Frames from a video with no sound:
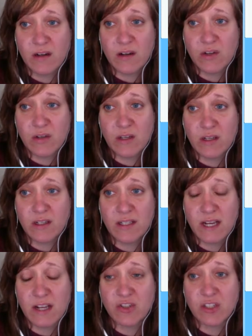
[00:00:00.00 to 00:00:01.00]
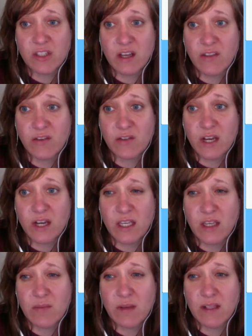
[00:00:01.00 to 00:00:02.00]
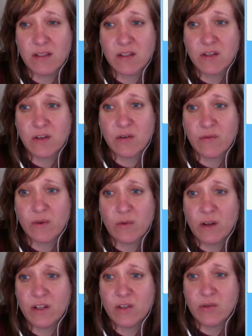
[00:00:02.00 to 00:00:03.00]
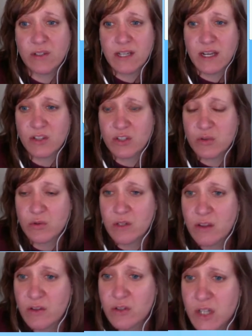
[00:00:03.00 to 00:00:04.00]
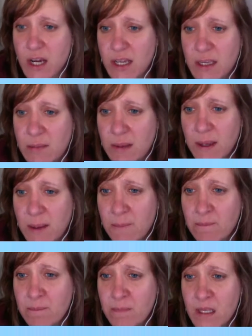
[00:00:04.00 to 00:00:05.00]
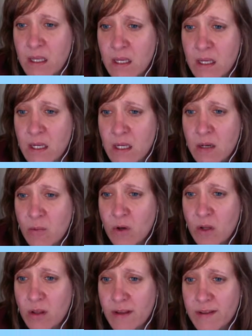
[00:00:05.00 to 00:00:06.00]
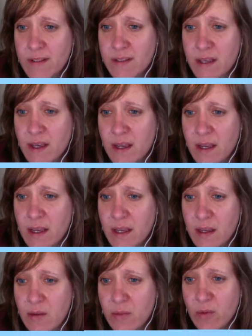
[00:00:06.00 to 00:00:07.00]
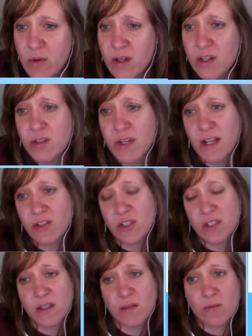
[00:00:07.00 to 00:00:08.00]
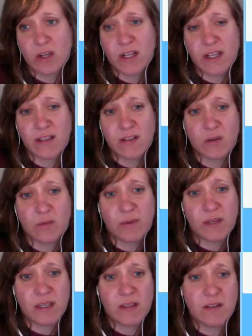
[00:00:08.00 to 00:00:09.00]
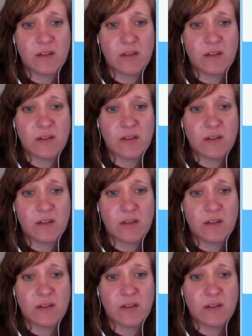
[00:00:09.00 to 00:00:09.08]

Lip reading: You can attach it to other documents. So if we wanted to attach it to another document, well, let's say we want to attach it to the marketing SOPs.